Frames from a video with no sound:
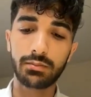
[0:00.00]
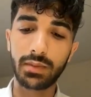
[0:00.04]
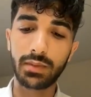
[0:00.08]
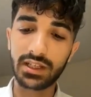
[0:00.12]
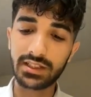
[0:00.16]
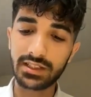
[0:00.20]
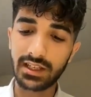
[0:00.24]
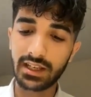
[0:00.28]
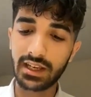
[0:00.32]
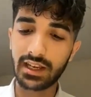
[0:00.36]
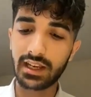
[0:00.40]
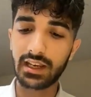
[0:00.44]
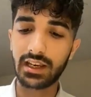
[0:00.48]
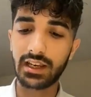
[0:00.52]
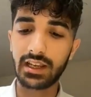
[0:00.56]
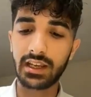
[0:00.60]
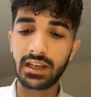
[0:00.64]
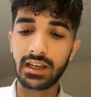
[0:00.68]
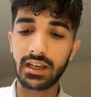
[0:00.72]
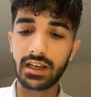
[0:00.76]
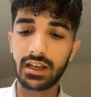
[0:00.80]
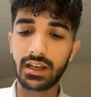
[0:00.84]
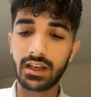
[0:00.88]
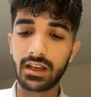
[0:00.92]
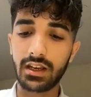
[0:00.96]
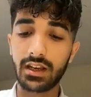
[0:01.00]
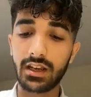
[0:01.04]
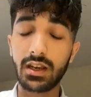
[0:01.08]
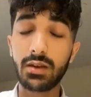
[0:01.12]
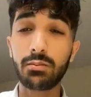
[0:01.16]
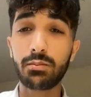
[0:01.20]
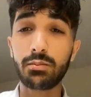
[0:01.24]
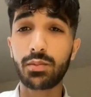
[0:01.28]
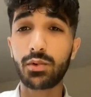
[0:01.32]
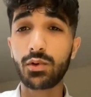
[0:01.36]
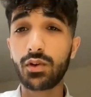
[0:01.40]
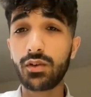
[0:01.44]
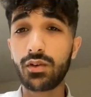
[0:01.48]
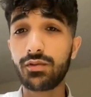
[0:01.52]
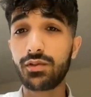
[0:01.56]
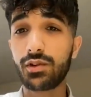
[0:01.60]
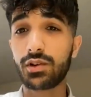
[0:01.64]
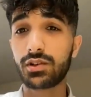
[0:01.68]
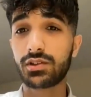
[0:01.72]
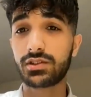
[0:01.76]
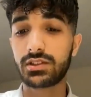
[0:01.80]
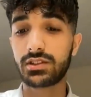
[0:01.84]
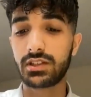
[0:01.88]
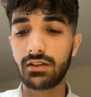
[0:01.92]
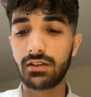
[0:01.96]
basically improve
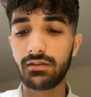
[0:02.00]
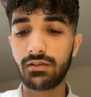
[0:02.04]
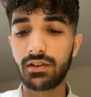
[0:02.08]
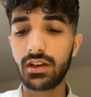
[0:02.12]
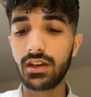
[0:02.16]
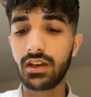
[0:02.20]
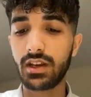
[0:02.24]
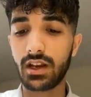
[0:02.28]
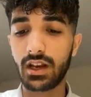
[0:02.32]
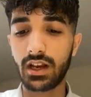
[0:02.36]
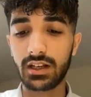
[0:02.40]
your CV,